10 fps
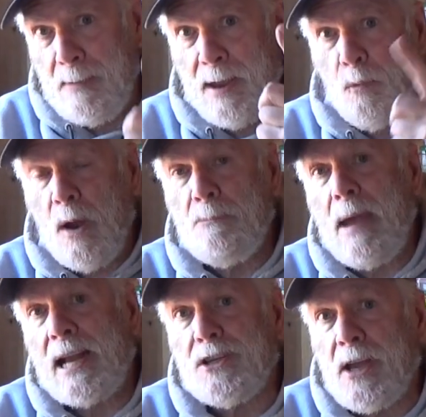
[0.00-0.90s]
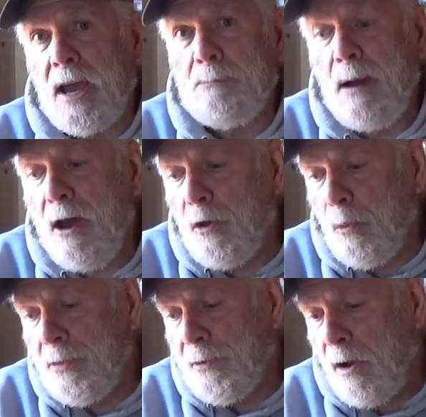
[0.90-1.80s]
made one batch of gunpowder
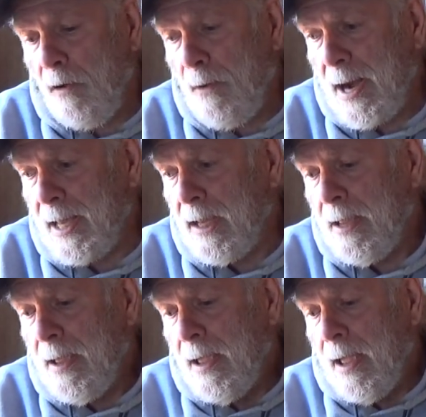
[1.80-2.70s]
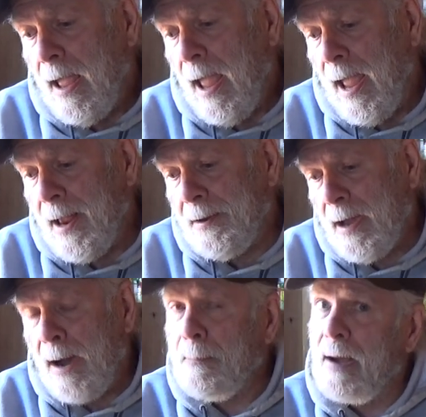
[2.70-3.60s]
with it already, and
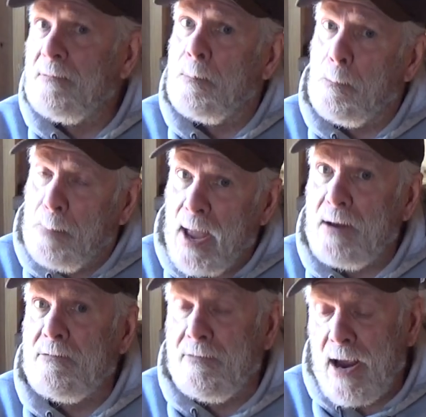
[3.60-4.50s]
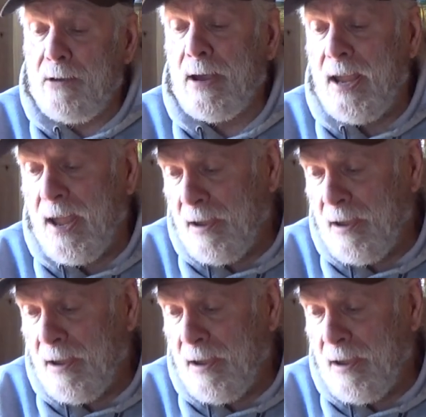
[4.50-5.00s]
I've been very,